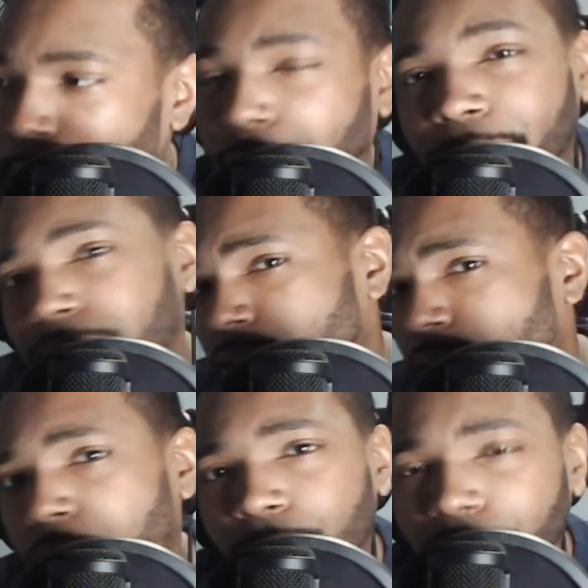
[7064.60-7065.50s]
my business
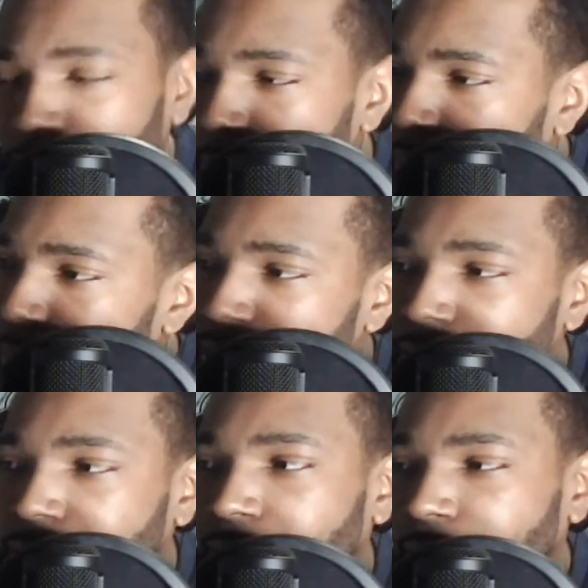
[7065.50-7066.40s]
how I want to run my
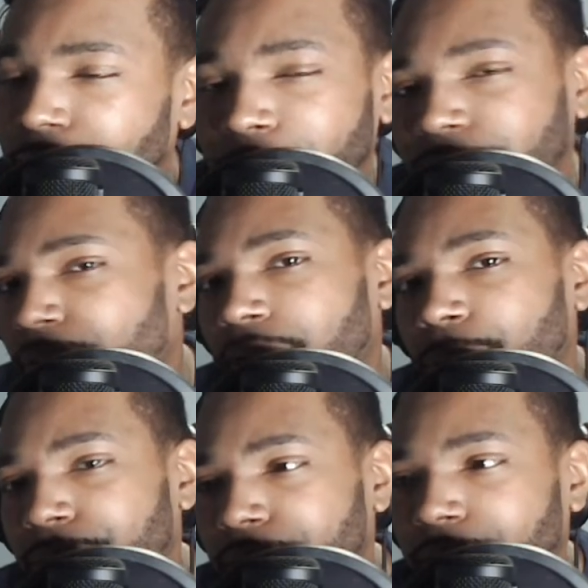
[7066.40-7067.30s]
business. I carry myself how I
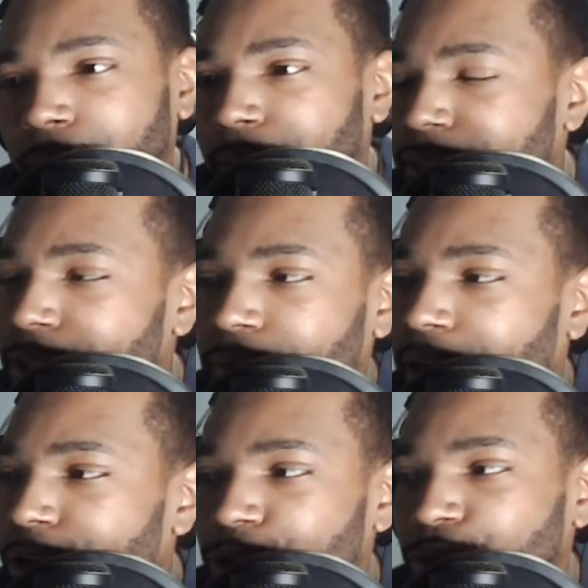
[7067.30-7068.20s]
want to carry myself. I
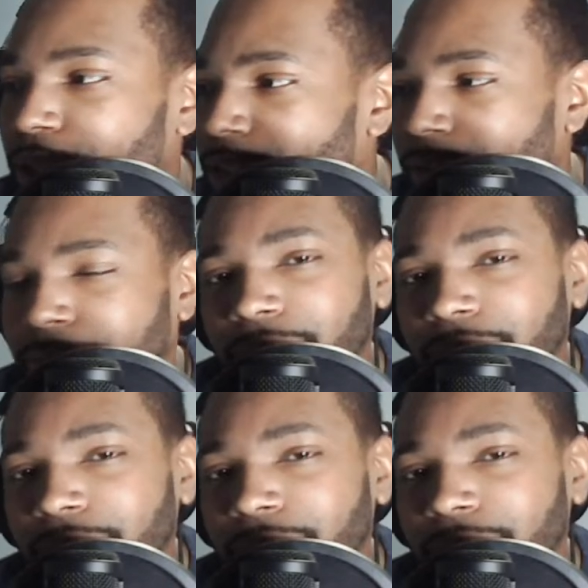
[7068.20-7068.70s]
don't do nothing.